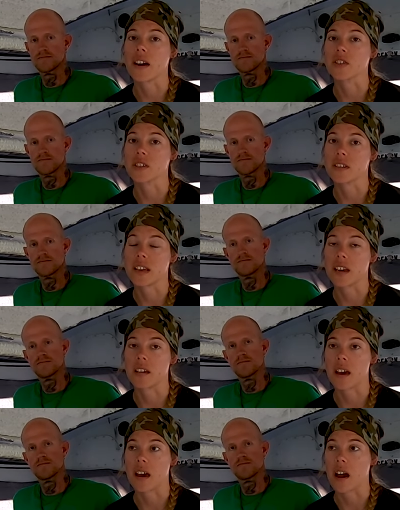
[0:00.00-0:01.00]
Speaker 1: actually
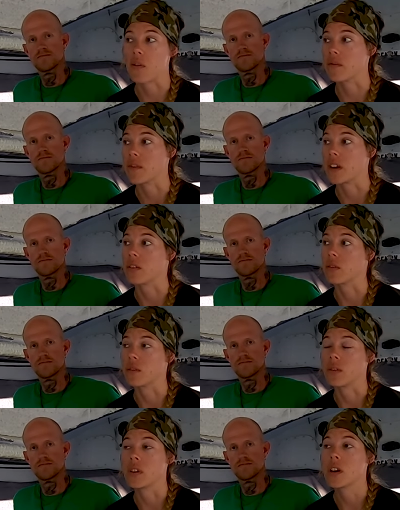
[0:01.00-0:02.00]
take our
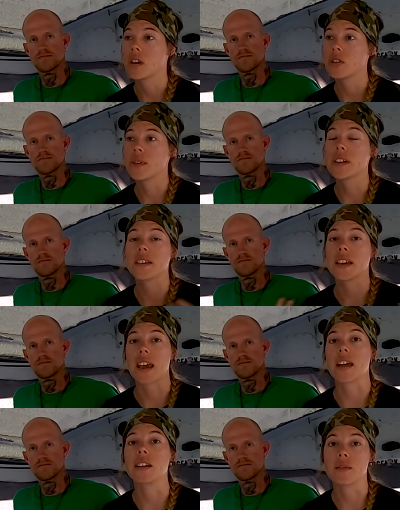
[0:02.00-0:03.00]
vehicle. You can't take
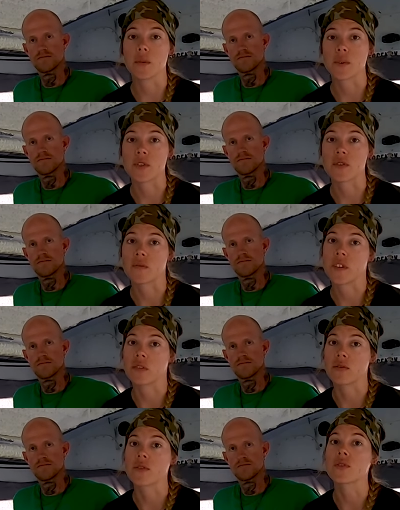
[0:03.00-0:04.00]
any of your personal
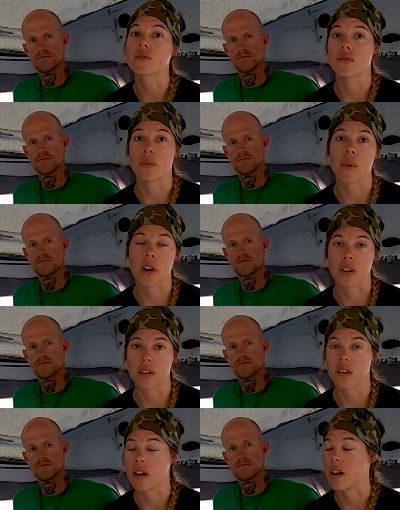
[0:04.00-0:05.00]
vehicles through the park.
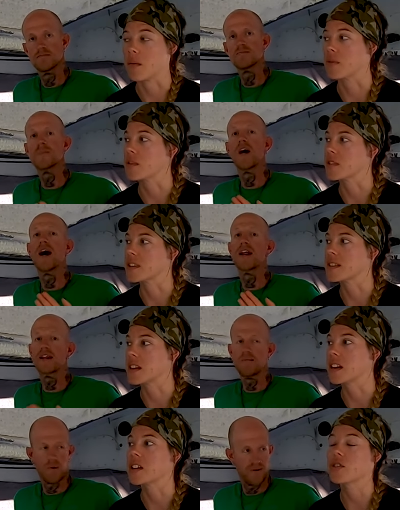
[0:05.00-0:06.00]
There's
Speaker 2: not a
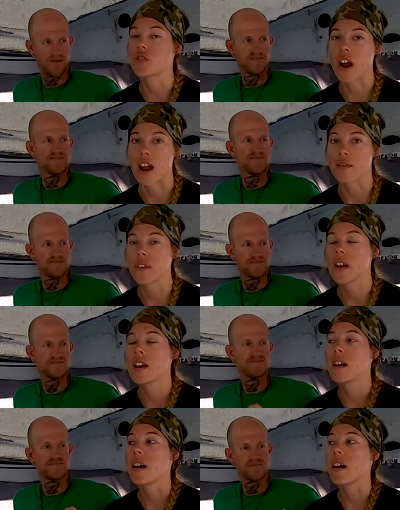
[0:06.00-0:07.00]
scenic drive.
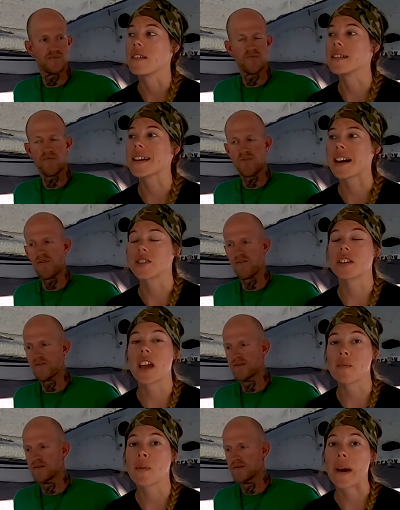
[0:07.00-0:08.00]
Speaker 1: This actually
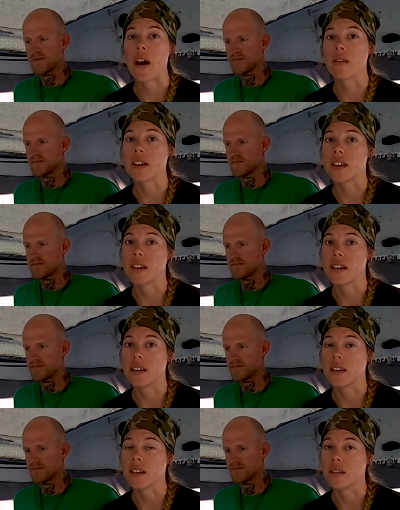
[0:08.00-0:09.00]
came about
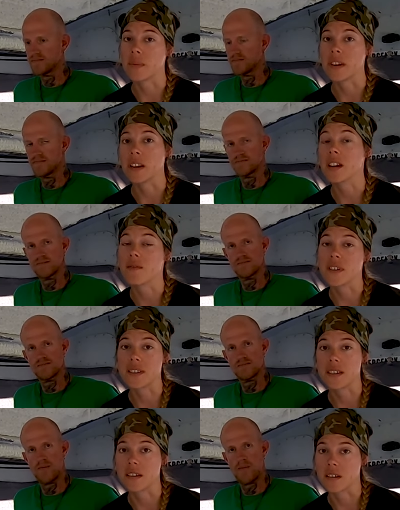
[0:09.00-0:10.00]
in the beginning of
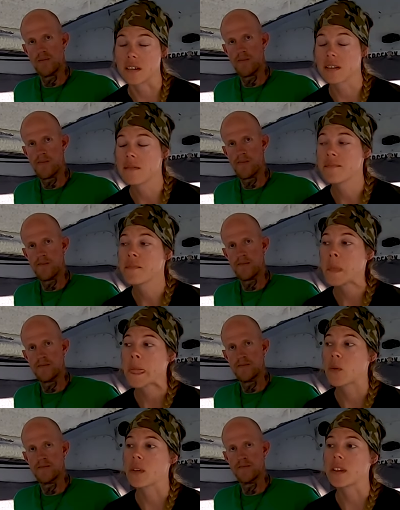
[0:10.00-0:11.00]
this year,
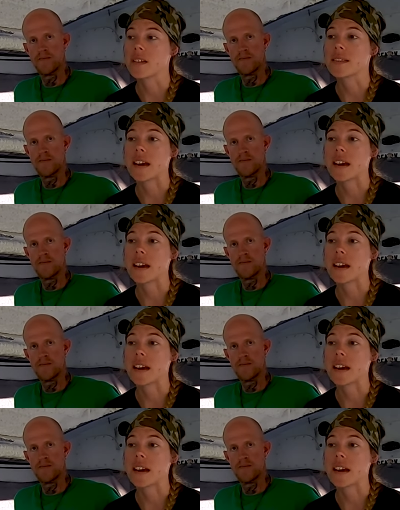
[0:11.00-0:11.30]
where they